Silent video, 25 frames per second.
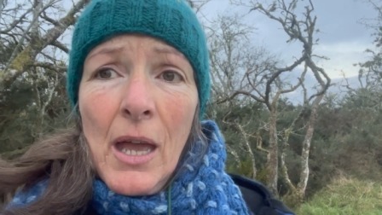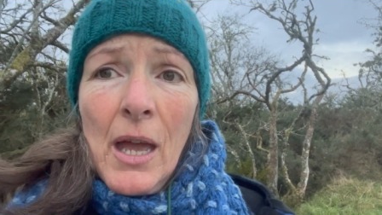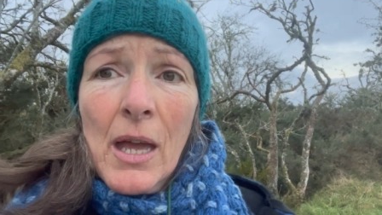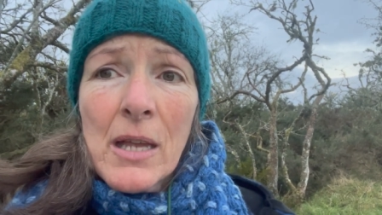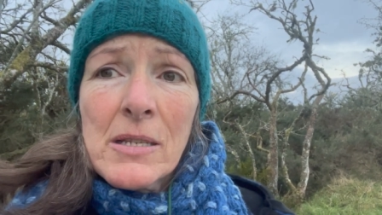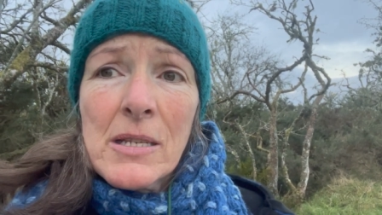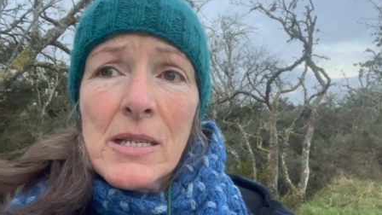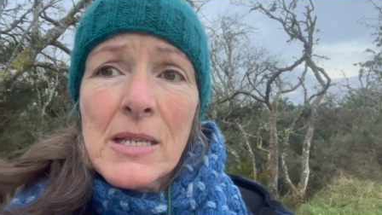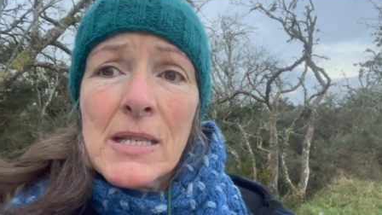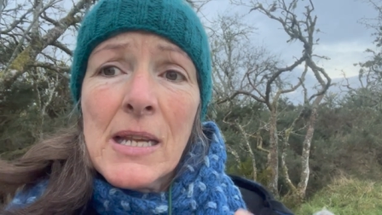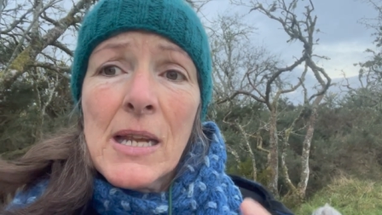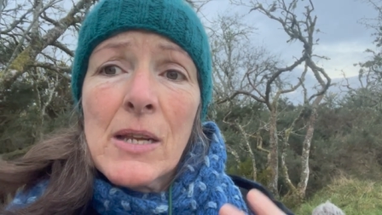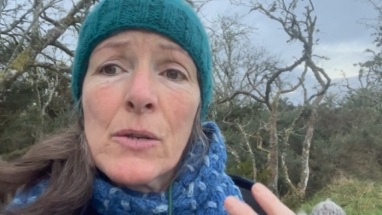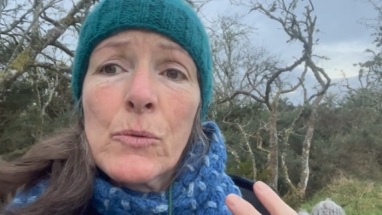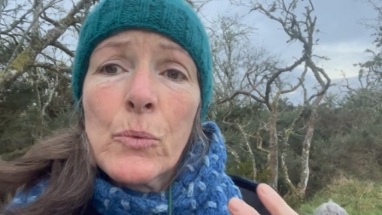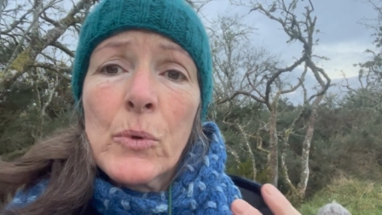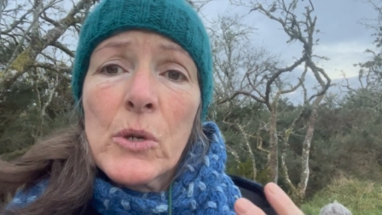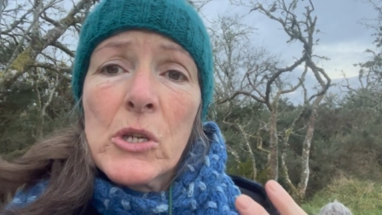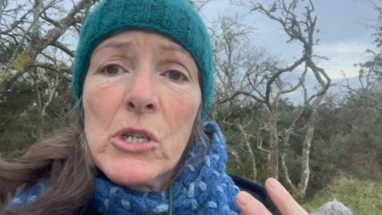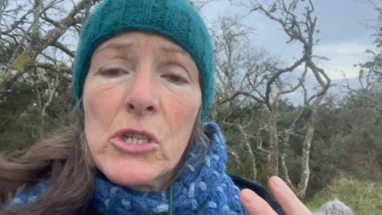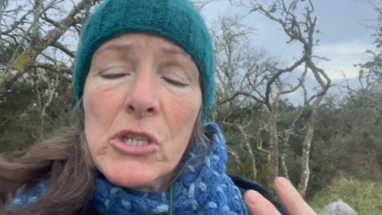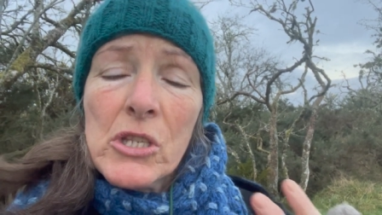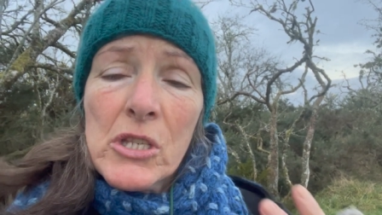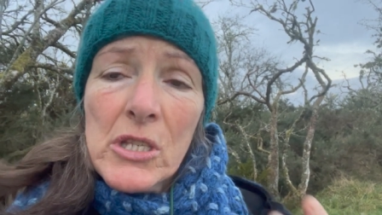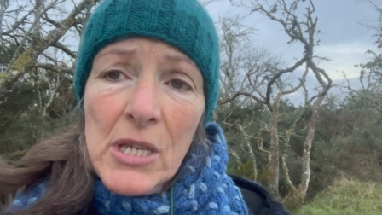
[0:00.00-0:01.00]
understand
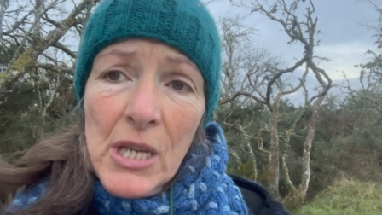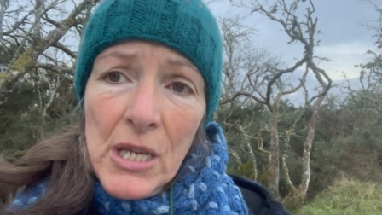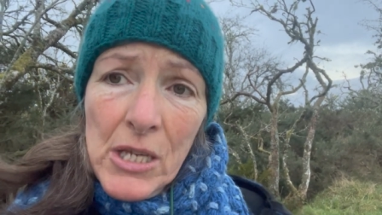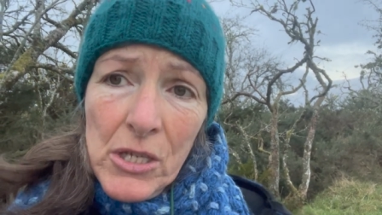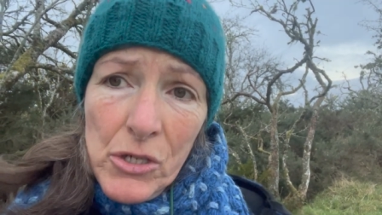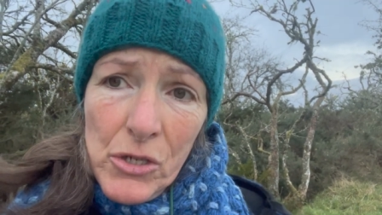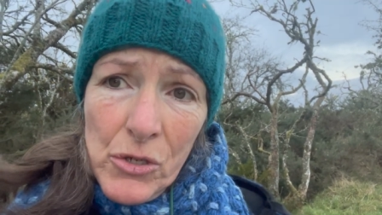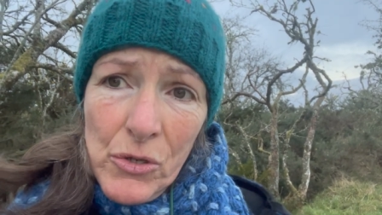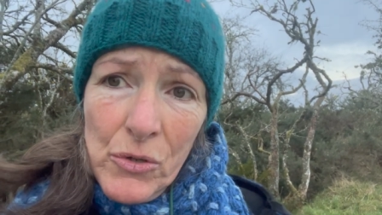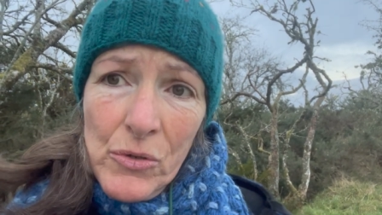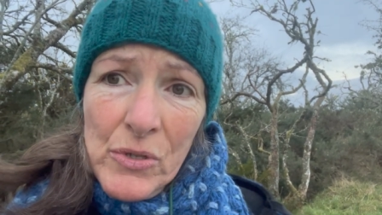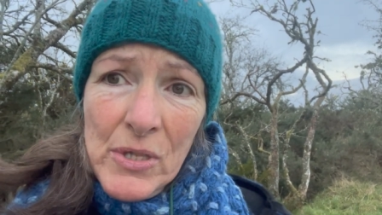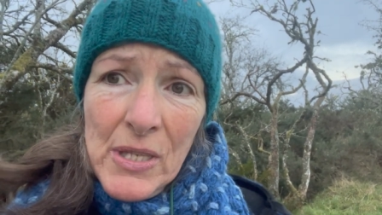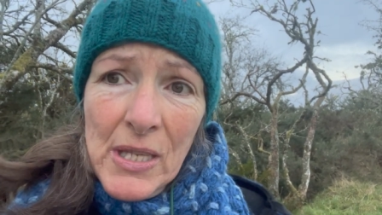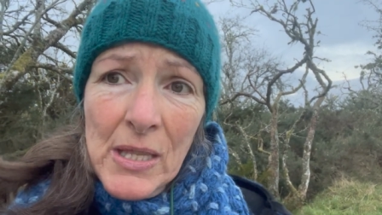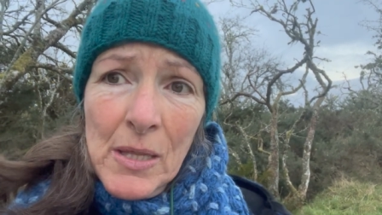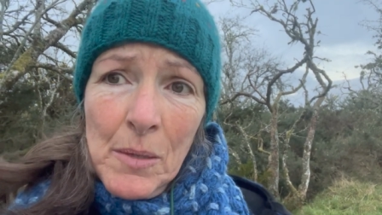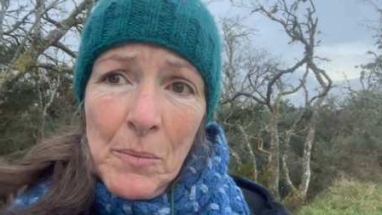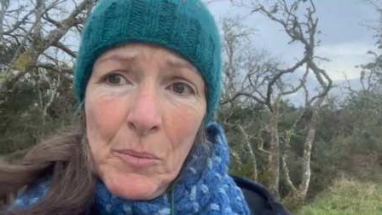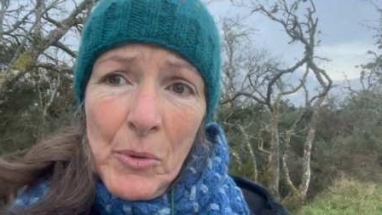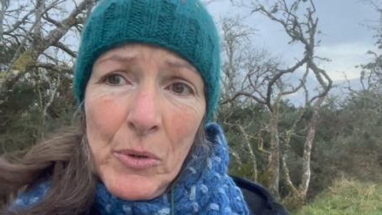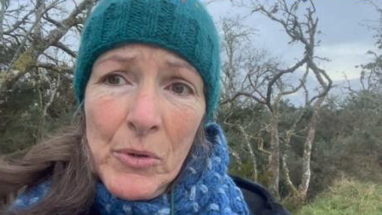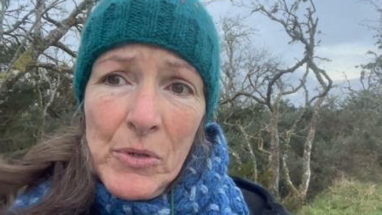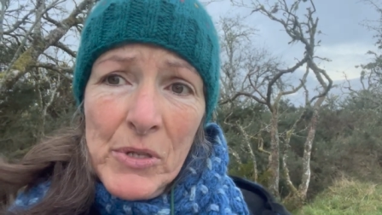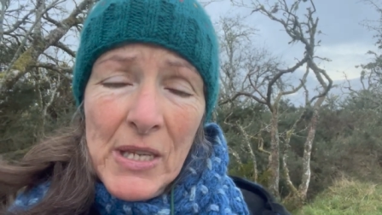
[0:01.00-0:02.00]
which tissues in
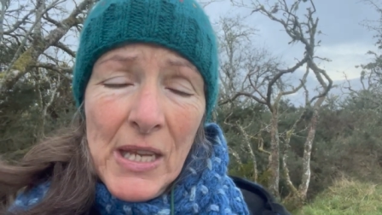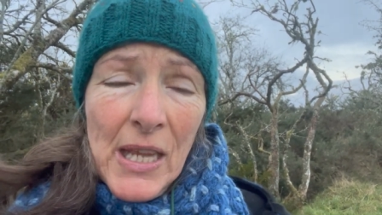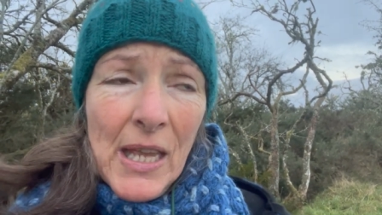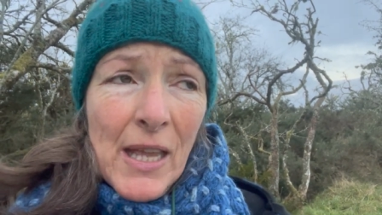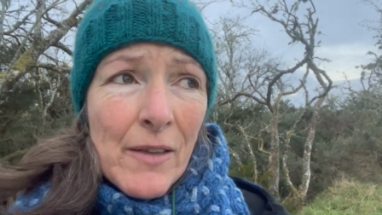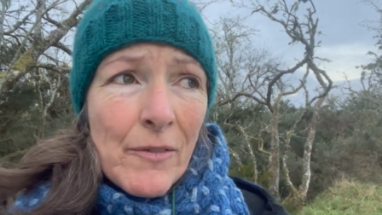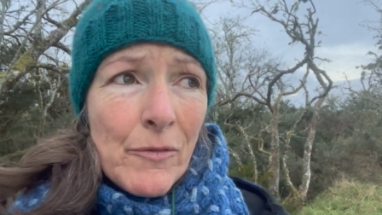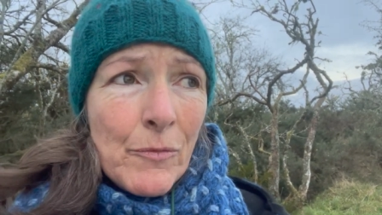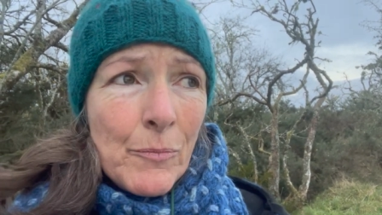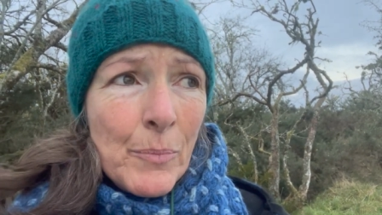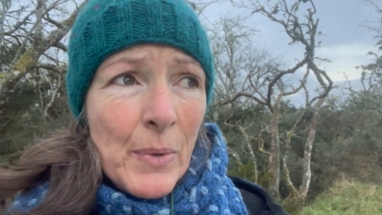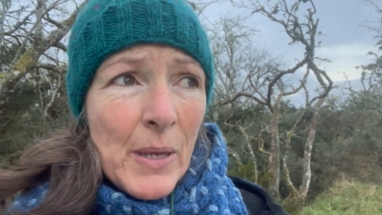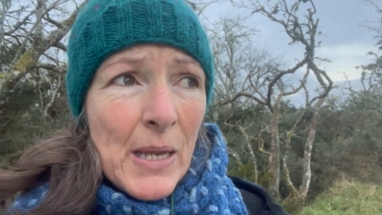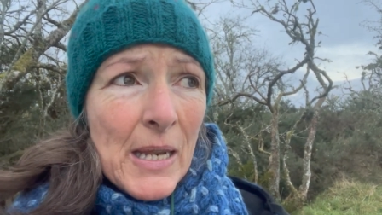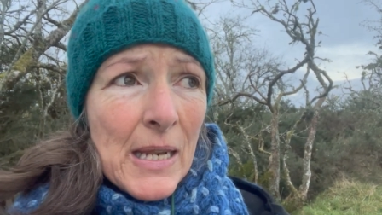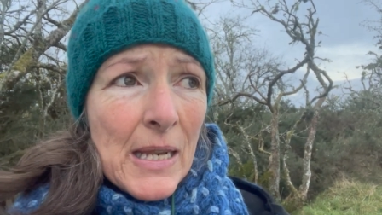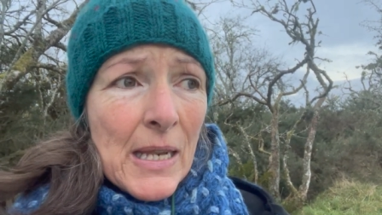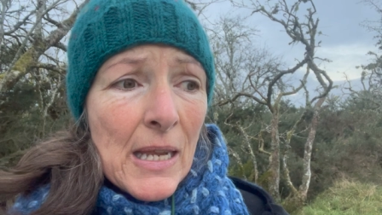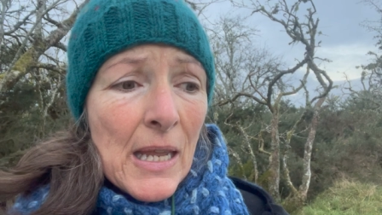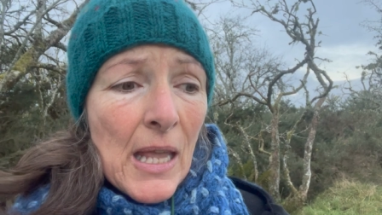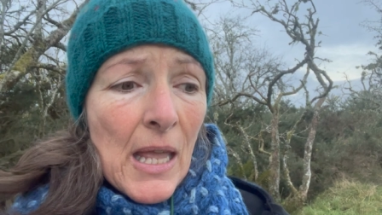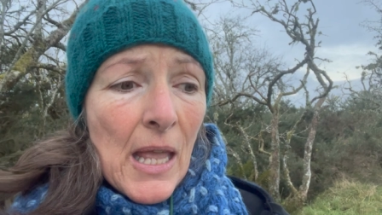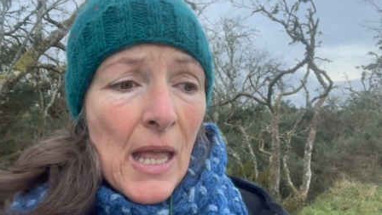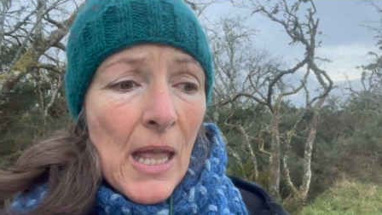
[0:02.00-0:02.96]
the body have been